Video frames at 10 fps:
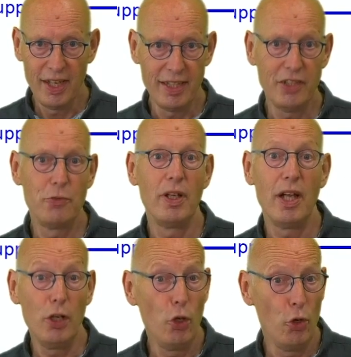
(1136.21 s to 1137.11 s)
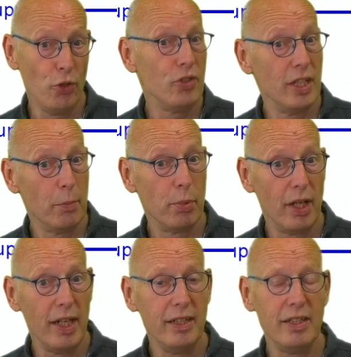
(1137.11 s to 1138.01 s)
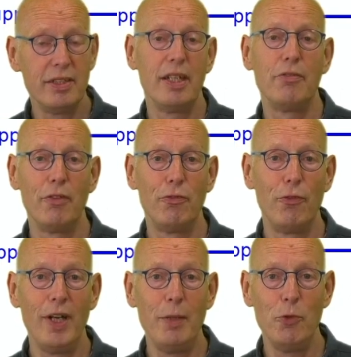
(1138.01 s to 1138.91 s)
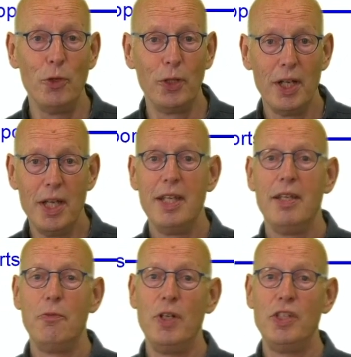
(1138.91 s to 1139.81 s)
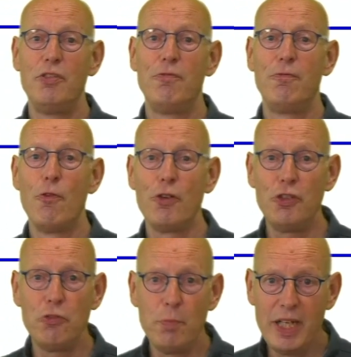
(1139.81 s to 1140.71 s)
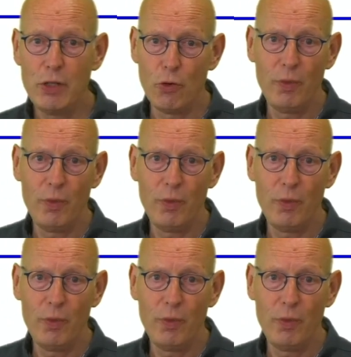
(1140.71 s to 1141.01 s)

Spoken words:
And that's what I learned in applying this CAFCR framework, which forces me, or